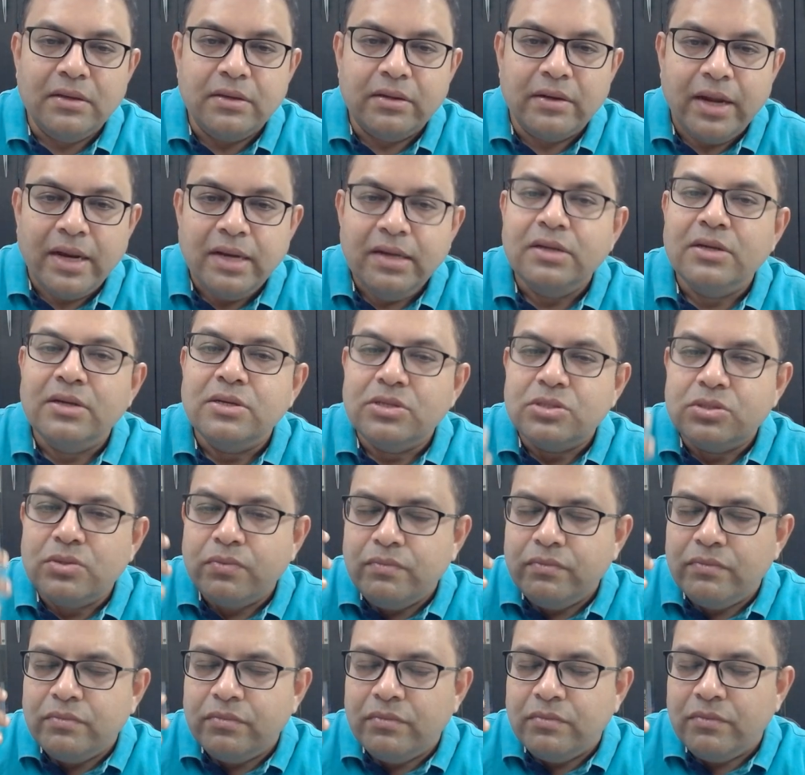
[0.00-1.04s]
Right?
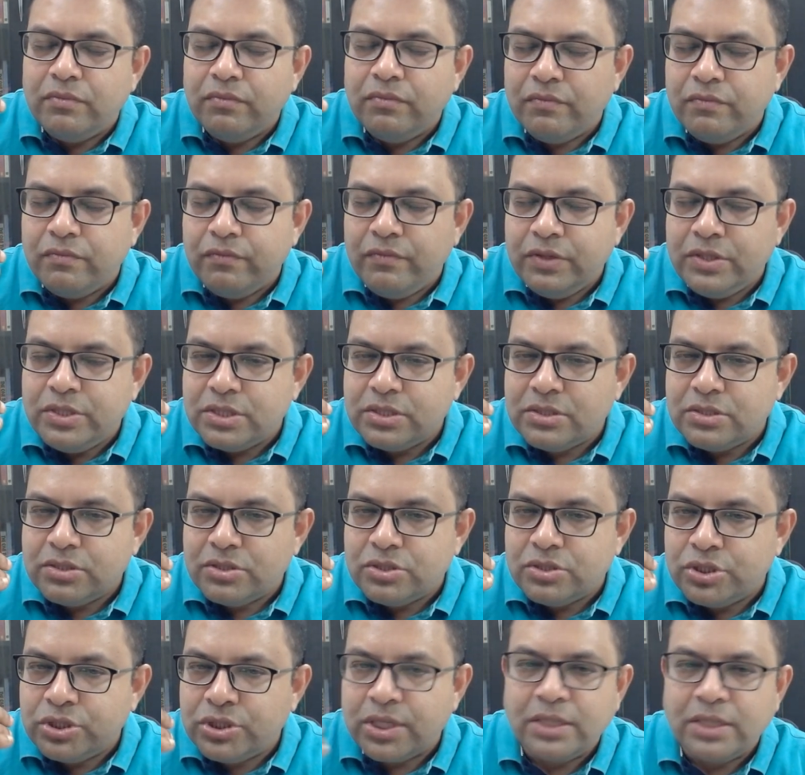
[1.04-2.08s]
So we just
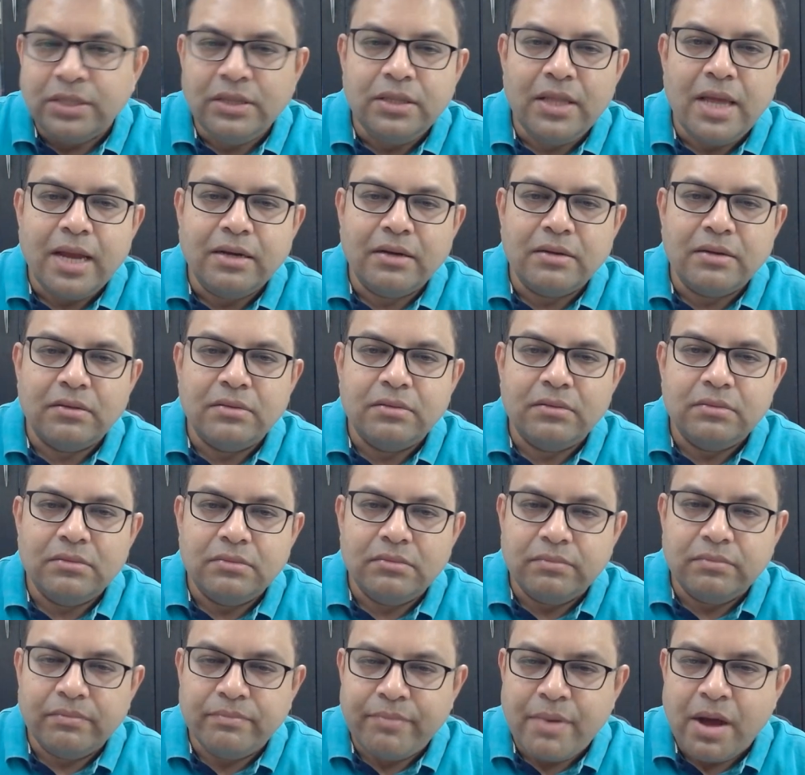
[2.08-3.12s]
shun that
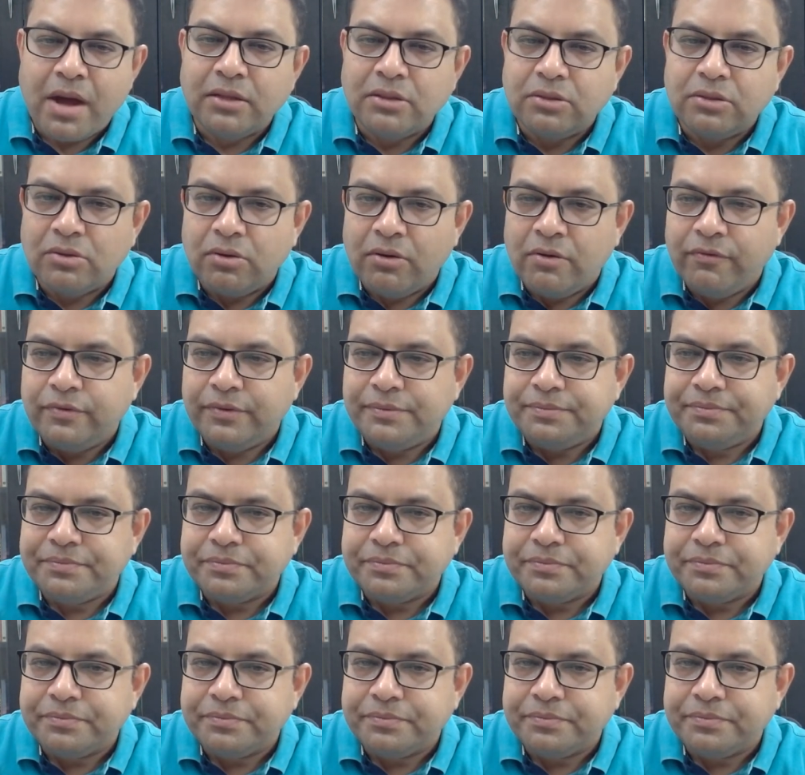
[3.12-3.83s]
path of